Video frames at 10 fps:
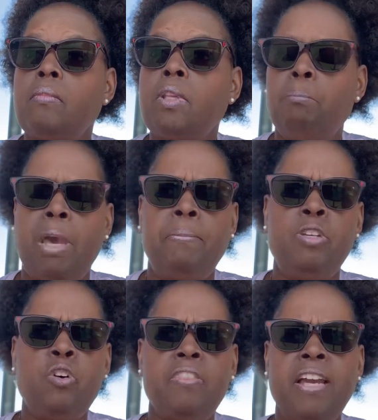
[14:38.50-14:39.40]
Maybe
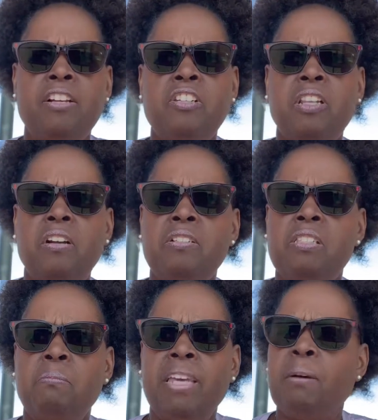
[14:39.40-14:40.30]
you're there to learn
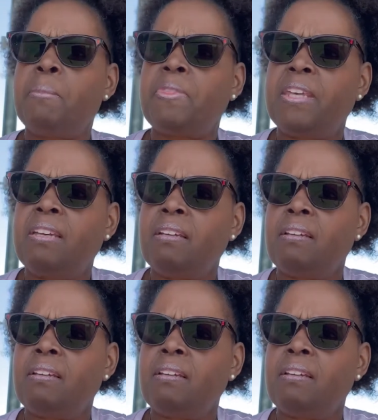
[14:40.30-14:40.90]
some empathy.